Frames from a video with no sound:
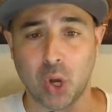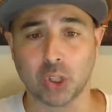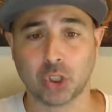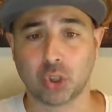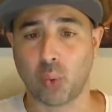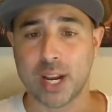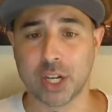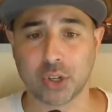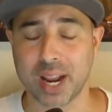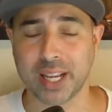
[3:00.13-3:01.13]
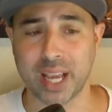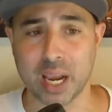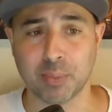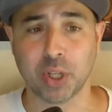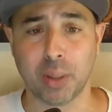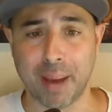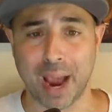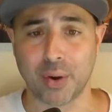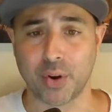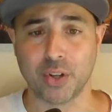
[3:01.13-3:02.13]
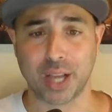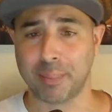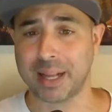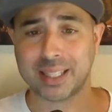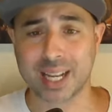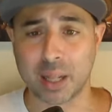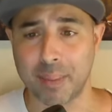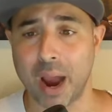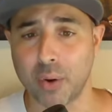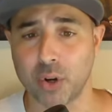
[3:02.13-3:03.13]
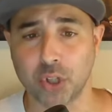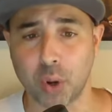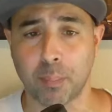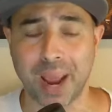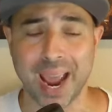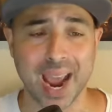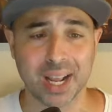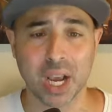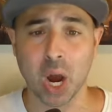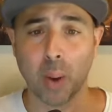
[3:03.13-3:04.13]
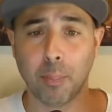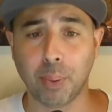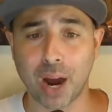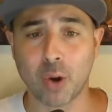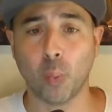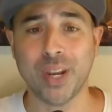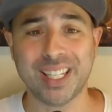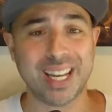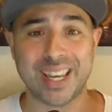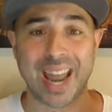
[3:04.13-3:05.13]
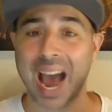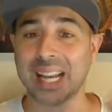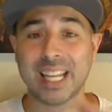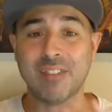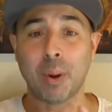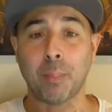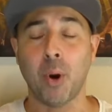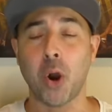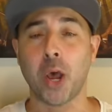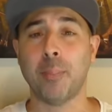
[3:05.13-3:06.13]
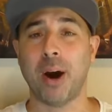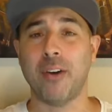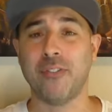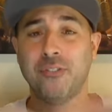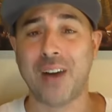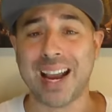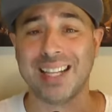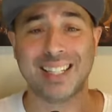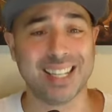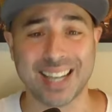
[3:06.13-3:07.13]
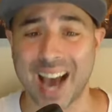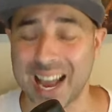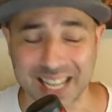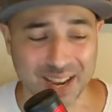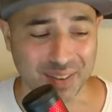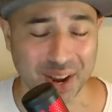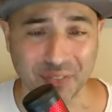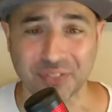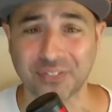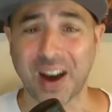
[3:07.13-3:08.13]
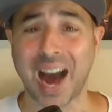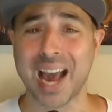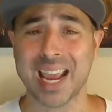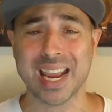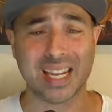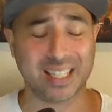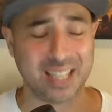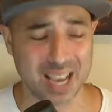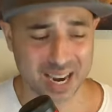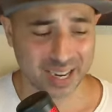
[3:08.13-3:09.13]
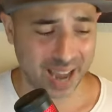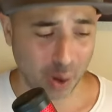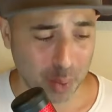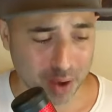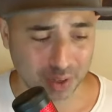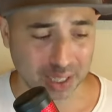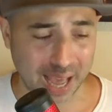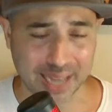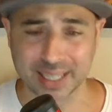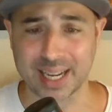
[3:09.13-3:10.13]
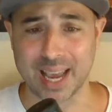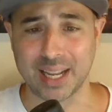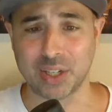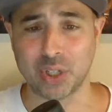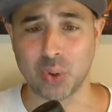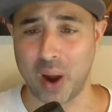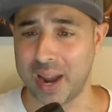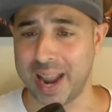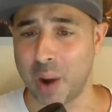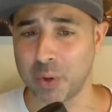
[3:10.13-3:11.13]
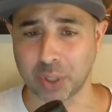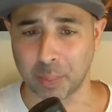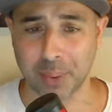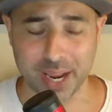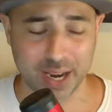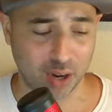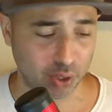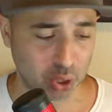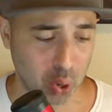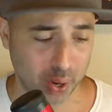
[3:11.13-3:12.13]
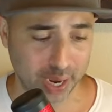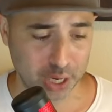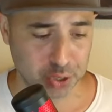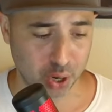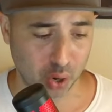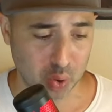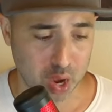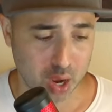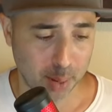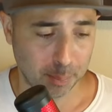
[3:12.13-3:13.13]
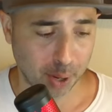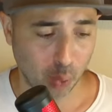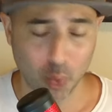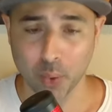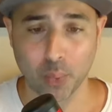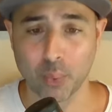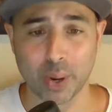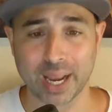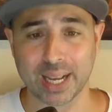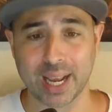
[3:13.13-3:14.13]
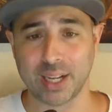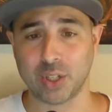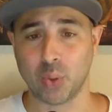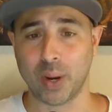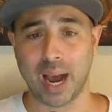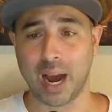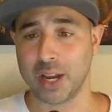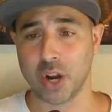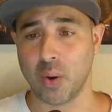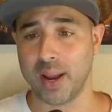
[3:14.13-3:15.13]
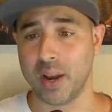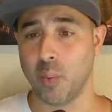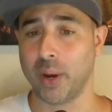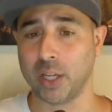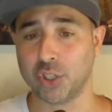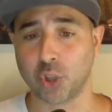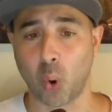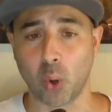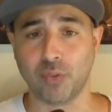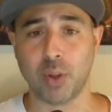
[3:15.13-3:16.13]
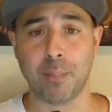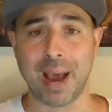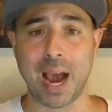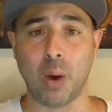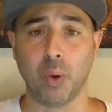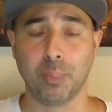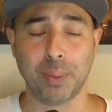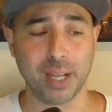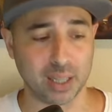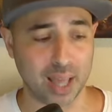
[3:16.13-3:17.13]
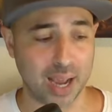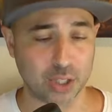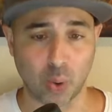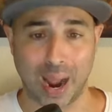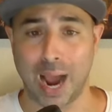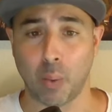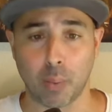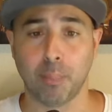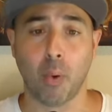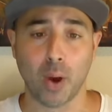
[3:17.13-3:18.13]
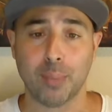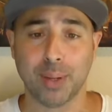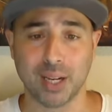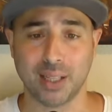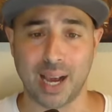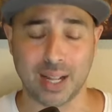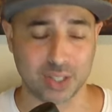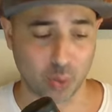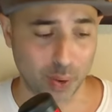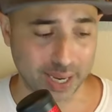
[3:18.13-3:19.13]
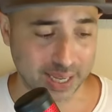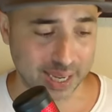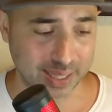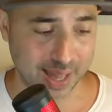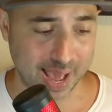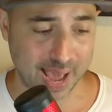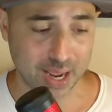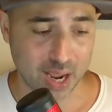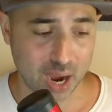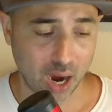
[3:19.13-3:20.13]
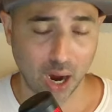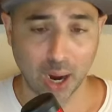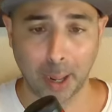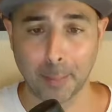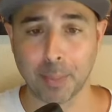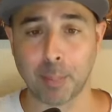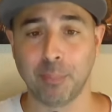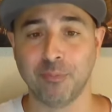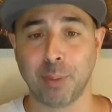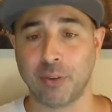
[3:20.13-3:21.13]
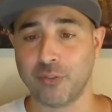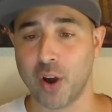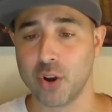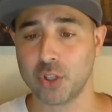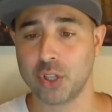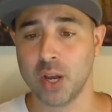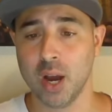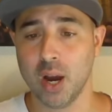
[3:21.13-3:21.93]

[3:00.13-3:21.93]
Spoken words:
lost three straight games to the Mariners. I'm not saying the Mariners are bad, but we did not even put up a fight. Not even a fight. Now, we have a lot to get into, and that was a bit of a long intro, but we're going to get into it. You know, and we're going to start off the bat with Pete Alonso, our boy Pete Alonso. We're going to get to that. But first,